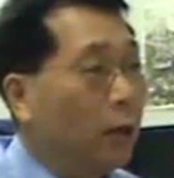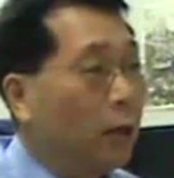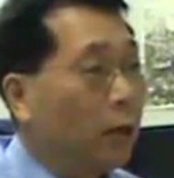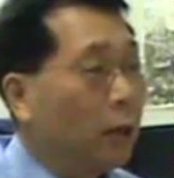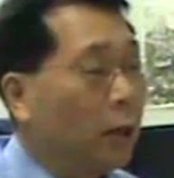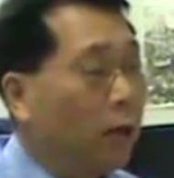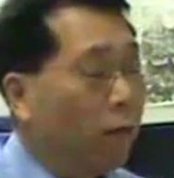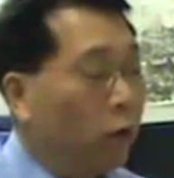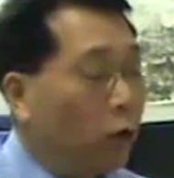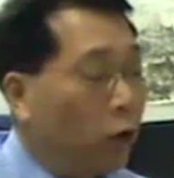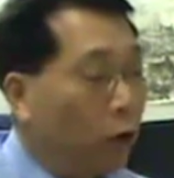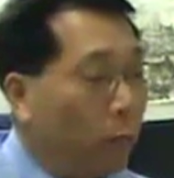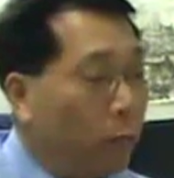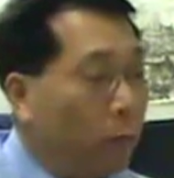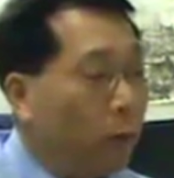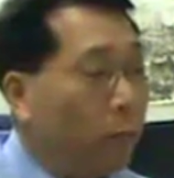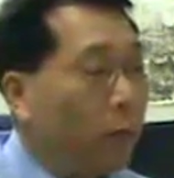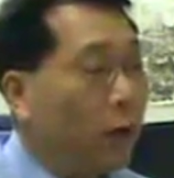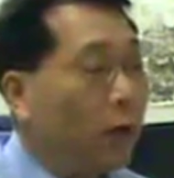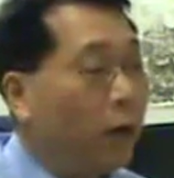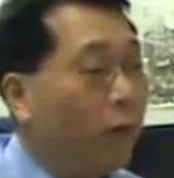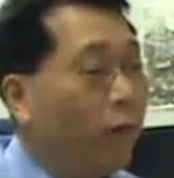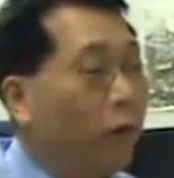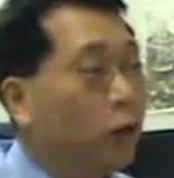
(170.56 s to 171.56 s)
not be
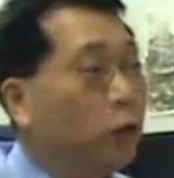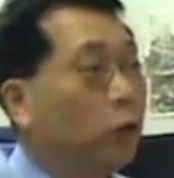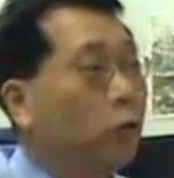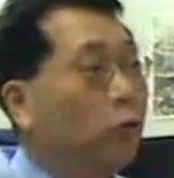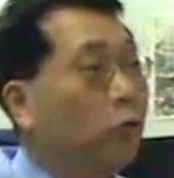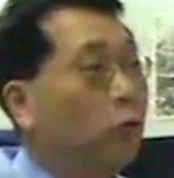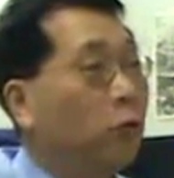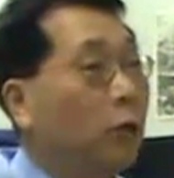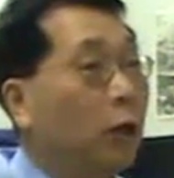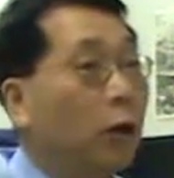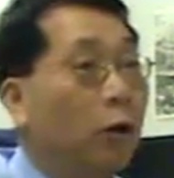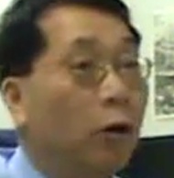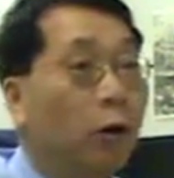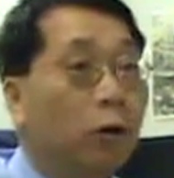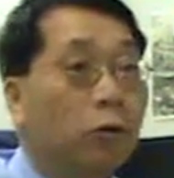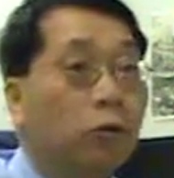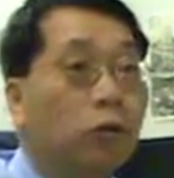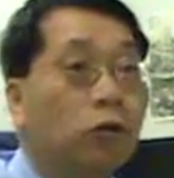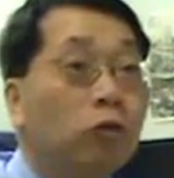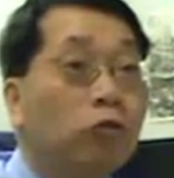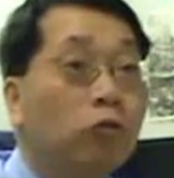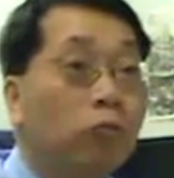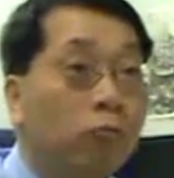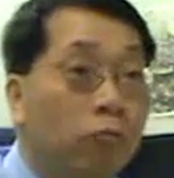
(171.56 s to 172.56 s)
beneficial to the
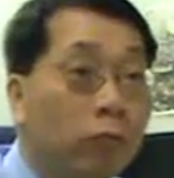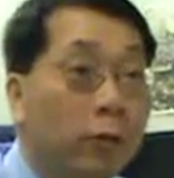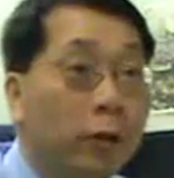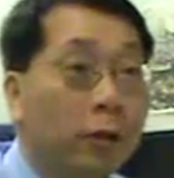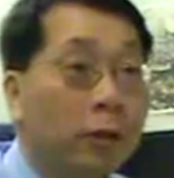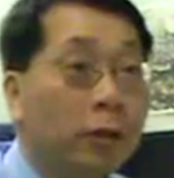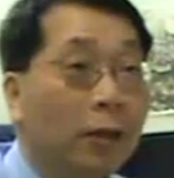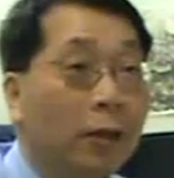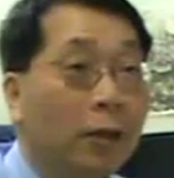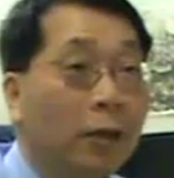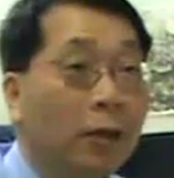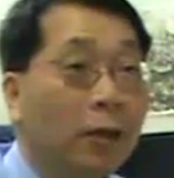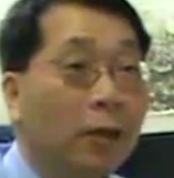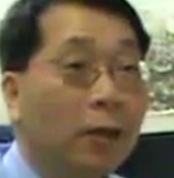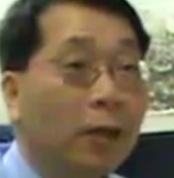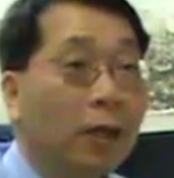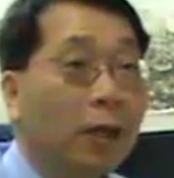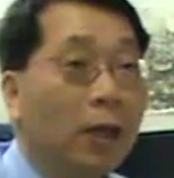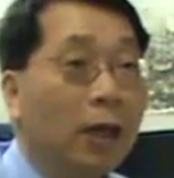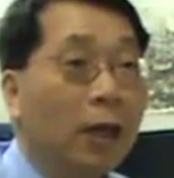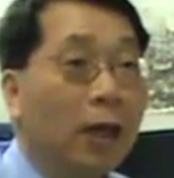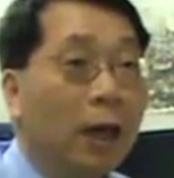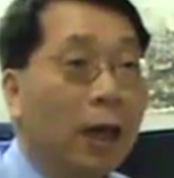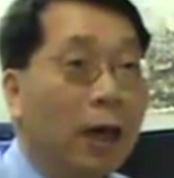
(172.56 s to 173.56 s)
consumers.
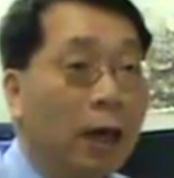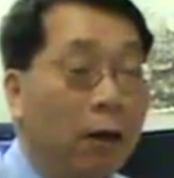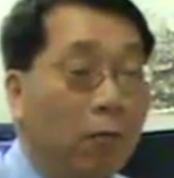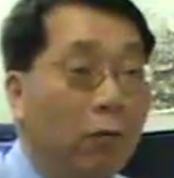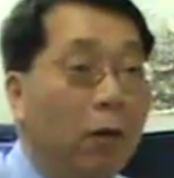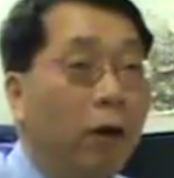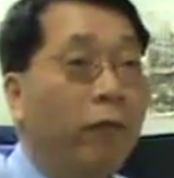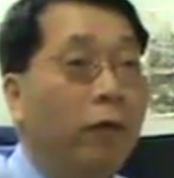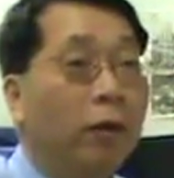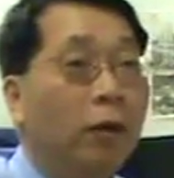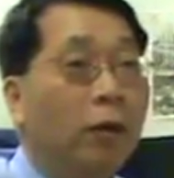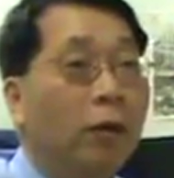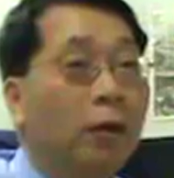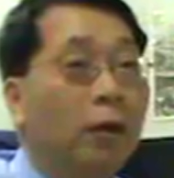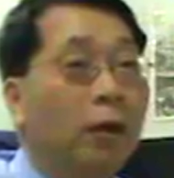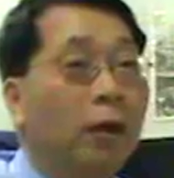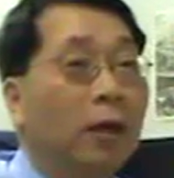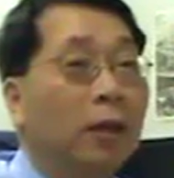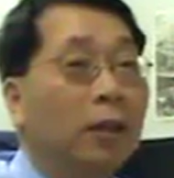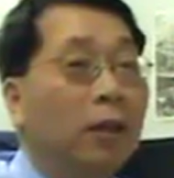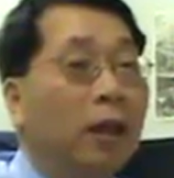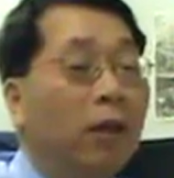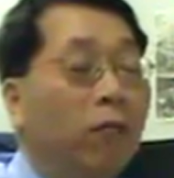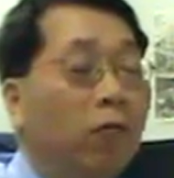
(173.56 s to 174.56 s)
However,
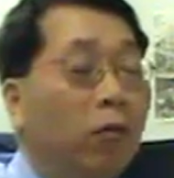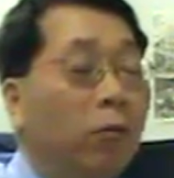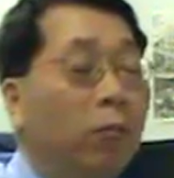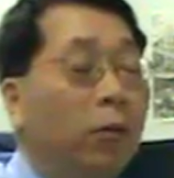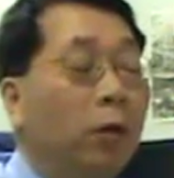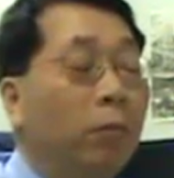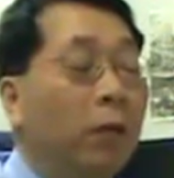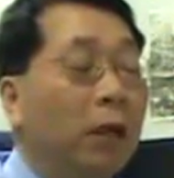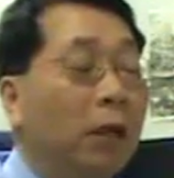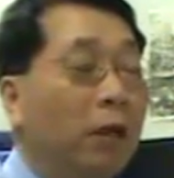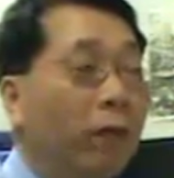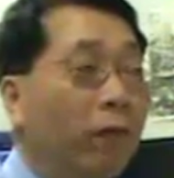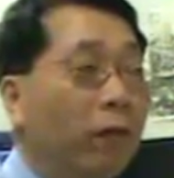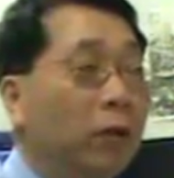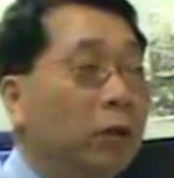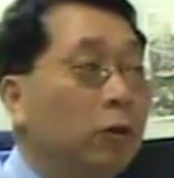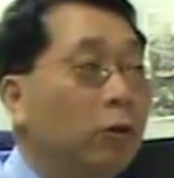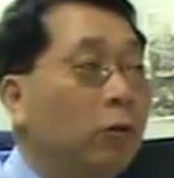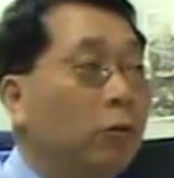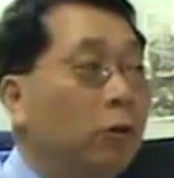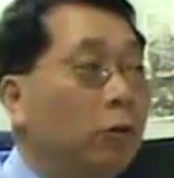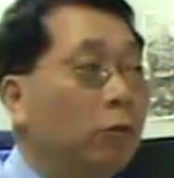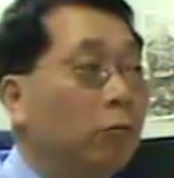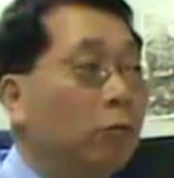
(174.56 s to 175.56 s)
that would be
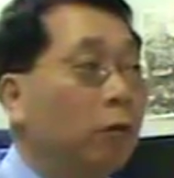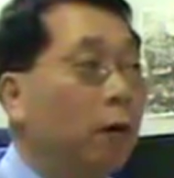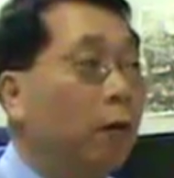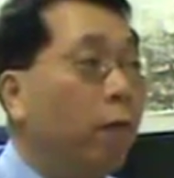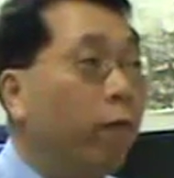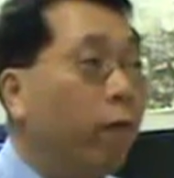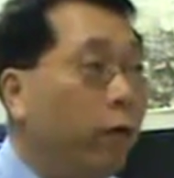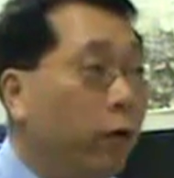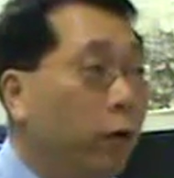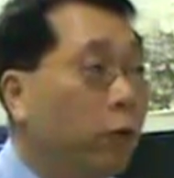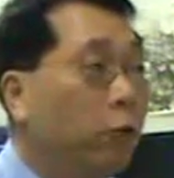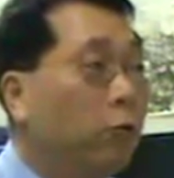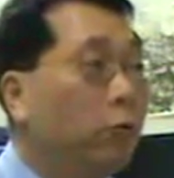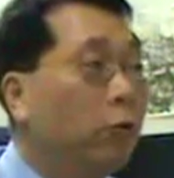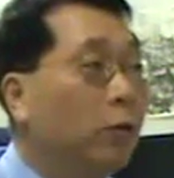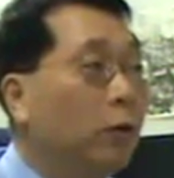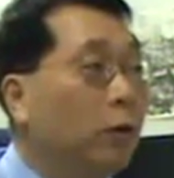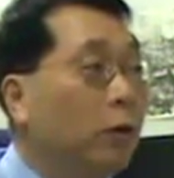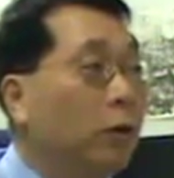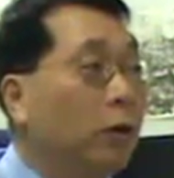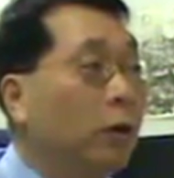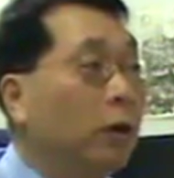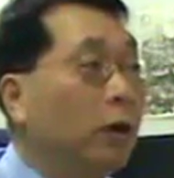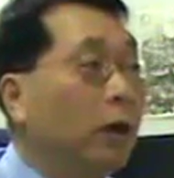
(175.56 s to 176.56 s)
beneficial to a few
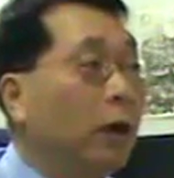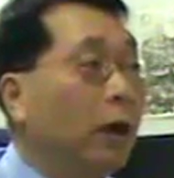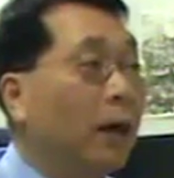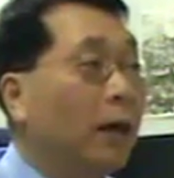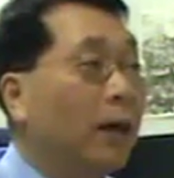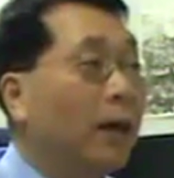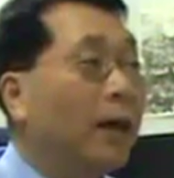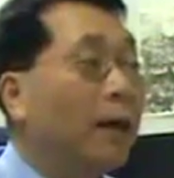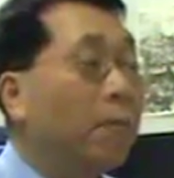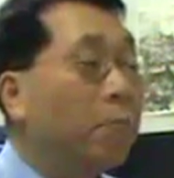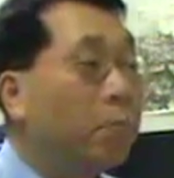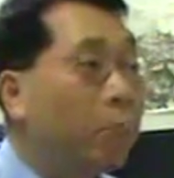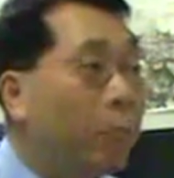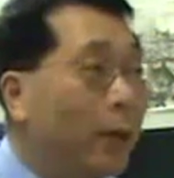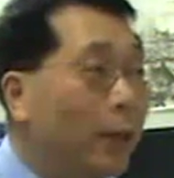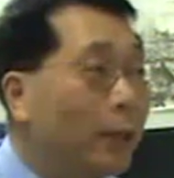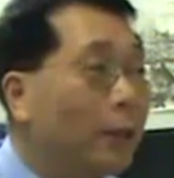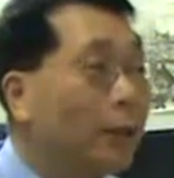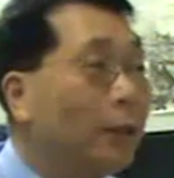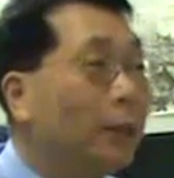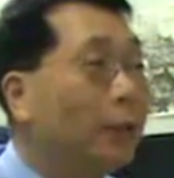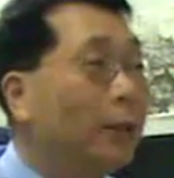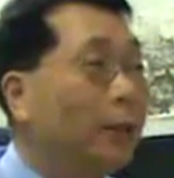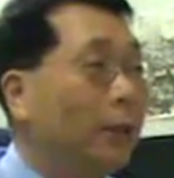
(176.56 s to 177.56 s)

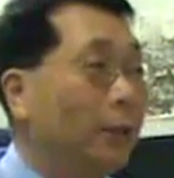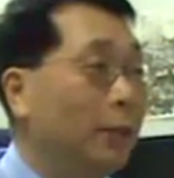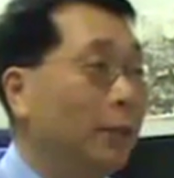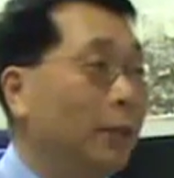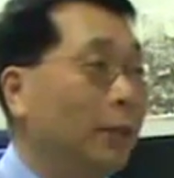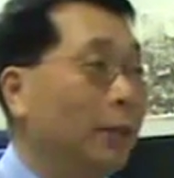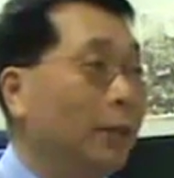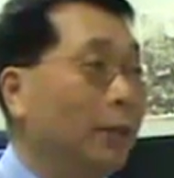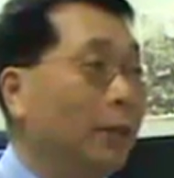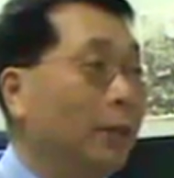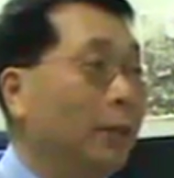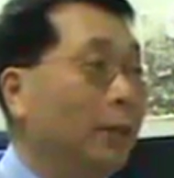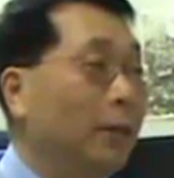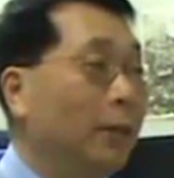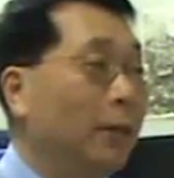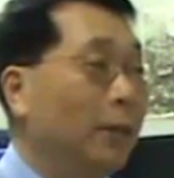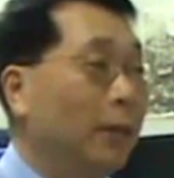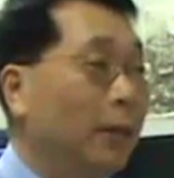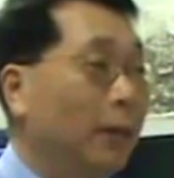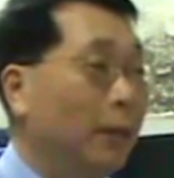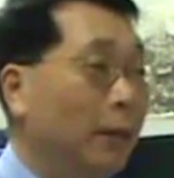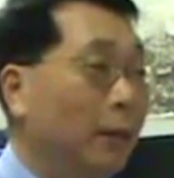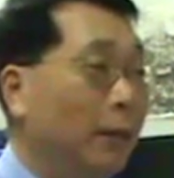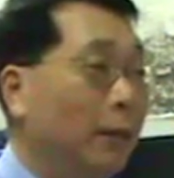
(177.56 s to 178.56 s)
competitors
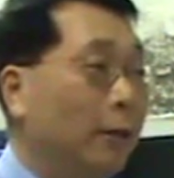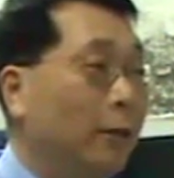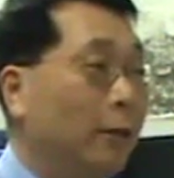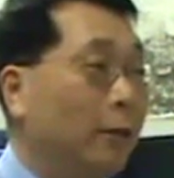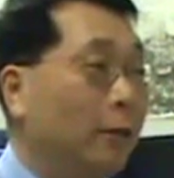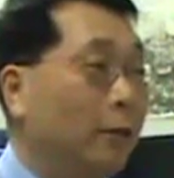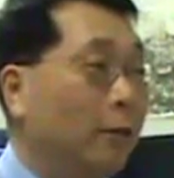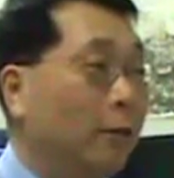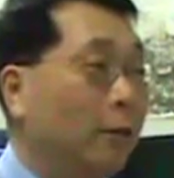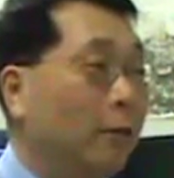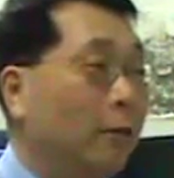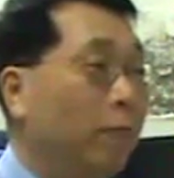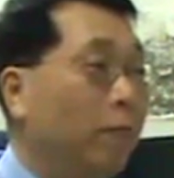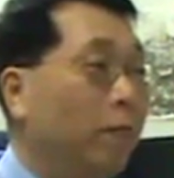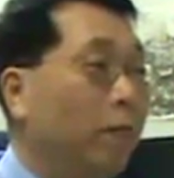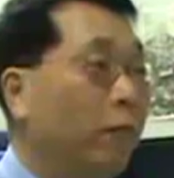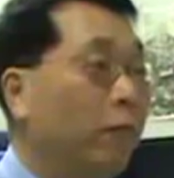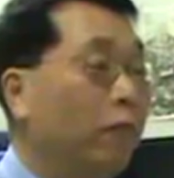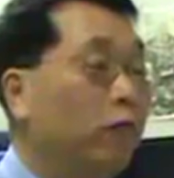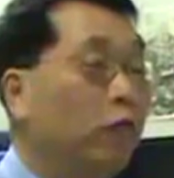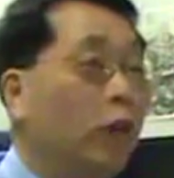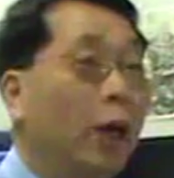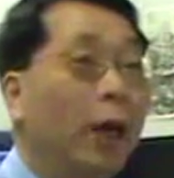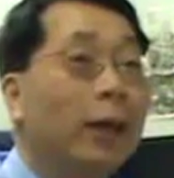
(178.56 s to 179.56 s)

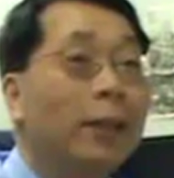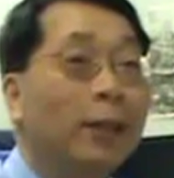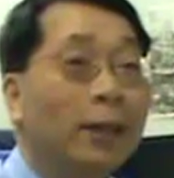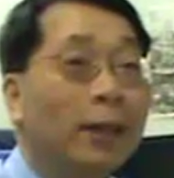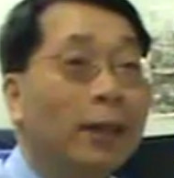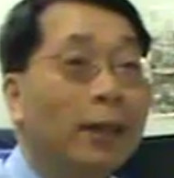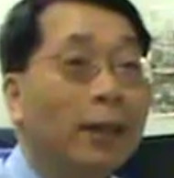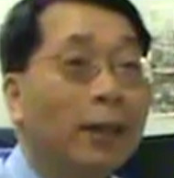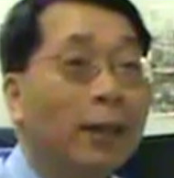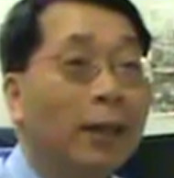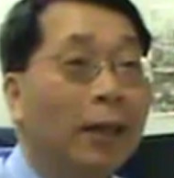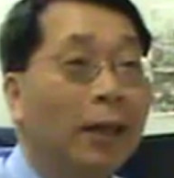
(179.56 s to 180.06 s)
with China.